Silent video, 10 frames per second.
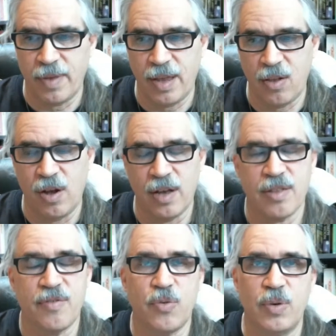in
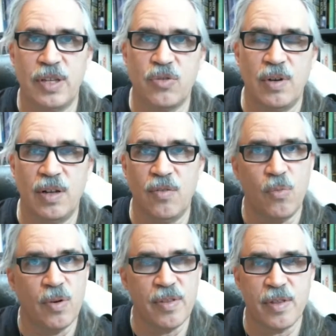August of 2012,
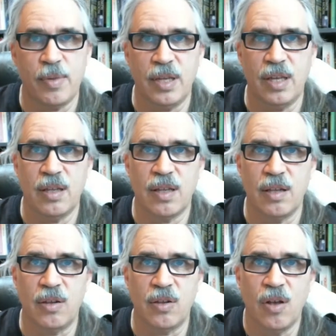where somebody
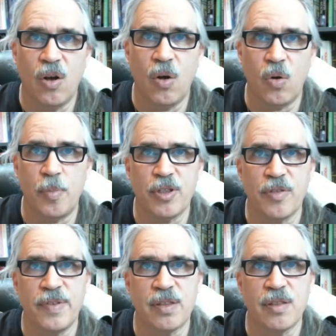killed a whole
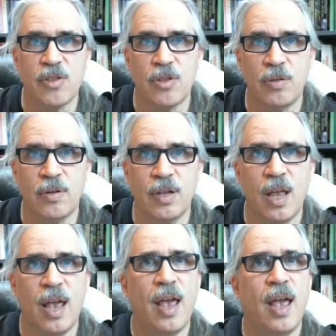bunch of innocent children.
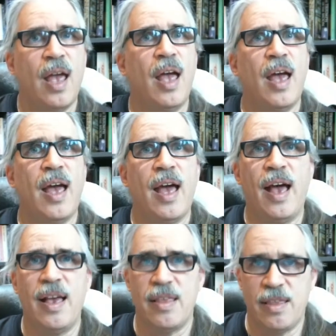
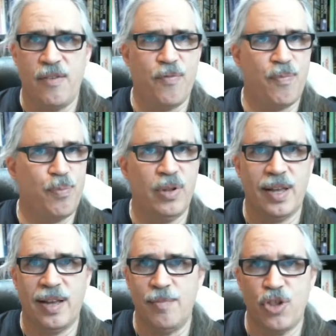As if
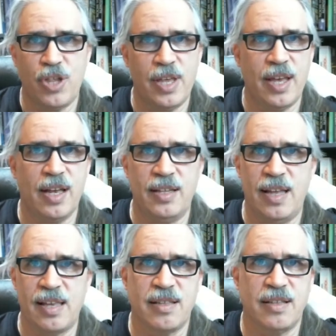putting a machine gun
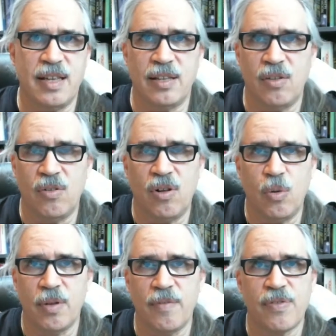nest at the end of the
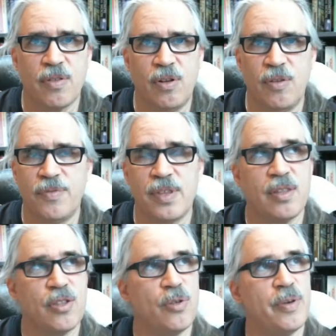hall would have solved the
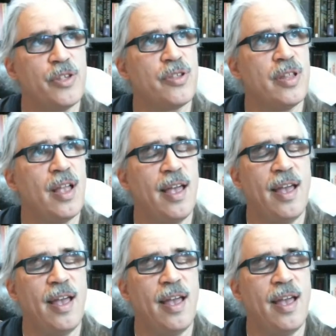situation.